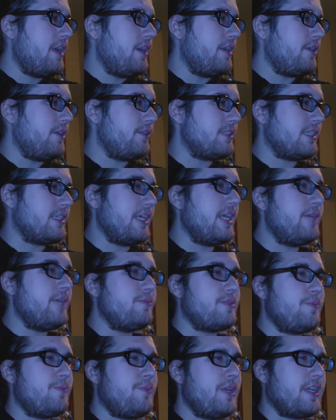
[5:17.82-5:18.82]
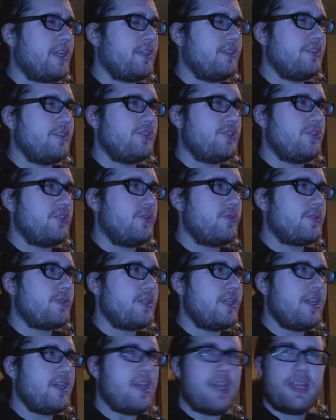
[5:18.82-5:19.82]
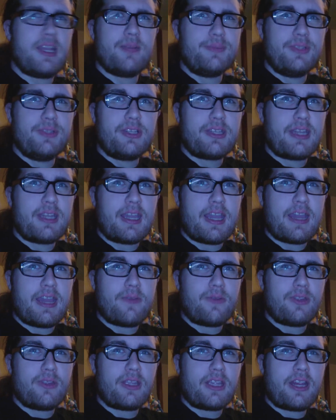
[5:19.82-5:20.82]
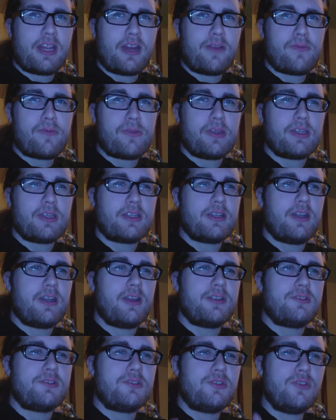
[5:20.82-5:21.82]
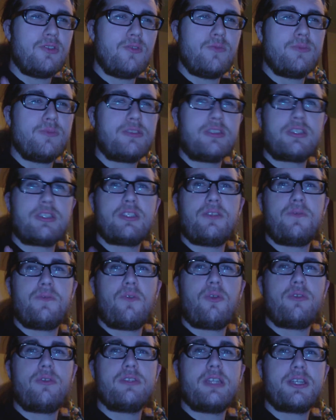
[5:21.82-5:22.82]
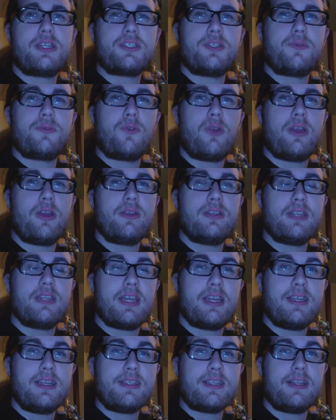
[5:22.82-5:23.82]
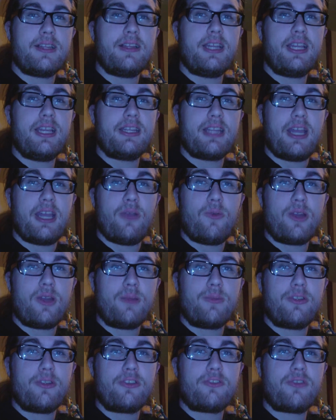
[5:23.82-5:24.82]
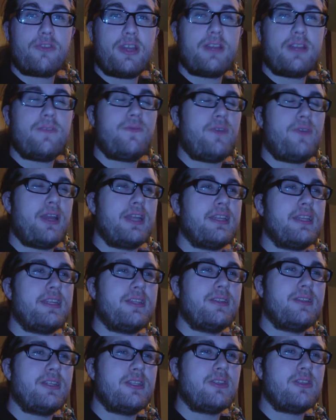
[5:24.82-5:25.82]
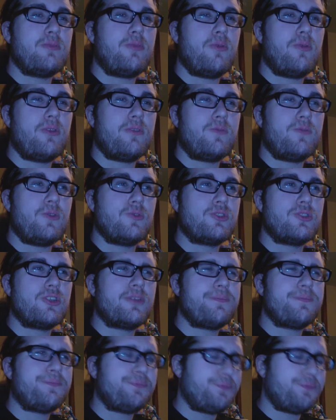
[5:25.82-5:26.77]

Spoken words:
Those games I'm picking and choosing, I'm looking at really carefully. Like Doom 64 is actually quite nice. I like that one. I'm going to try to find it in the future.